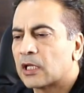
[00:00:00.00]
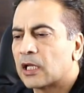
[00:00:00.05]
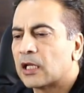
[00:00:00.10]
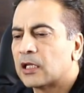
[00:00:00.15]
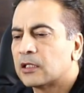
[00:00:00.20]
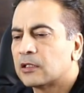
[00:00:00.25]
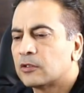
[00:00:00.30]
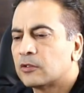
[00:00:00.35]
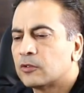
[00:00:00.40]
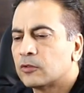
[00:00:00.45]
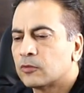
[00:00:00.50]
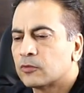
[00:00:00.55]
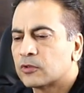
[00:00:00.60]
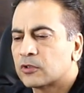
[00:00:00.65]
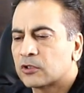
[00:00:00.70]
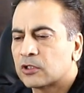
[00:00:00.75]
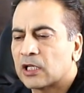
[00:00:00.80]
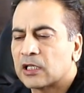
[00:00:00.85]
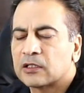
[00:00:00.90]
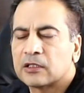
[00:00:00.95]
and do
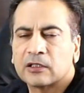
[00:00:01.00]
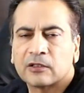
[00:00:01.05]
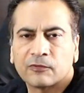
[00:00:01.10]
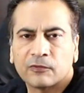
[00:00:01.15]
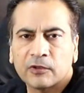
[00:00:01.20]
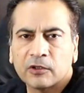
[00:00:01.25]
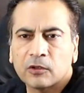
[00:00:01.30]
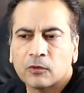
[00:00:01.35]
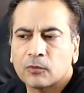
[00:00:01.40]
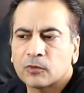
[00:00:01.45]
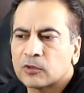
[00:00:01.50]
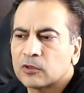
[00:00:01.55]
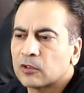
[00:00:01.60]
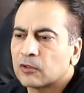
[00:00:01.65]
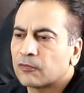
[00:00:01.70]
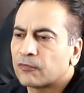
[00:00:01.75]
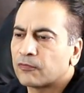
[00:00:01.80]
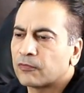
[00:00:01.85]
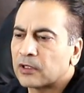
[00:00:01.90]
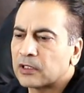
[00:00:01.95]
share this video with
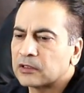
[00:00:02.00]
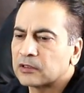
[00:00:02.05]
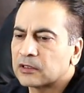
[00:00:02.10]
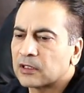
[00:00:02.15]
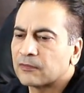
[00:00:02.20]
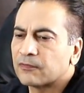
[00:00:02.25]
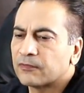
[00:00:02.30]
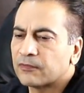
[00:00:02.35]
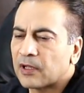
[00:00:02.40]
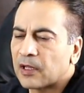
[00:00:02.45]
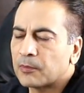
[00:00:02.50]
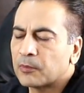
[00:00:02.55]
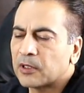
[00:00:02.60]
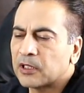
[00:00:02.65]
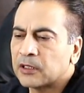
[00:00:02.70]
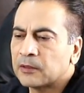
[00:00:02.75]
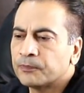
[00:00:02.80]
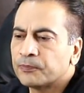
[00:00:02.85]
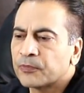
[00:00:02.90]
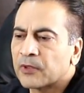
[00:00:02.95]
your friends and
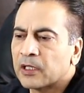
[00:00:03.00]
family.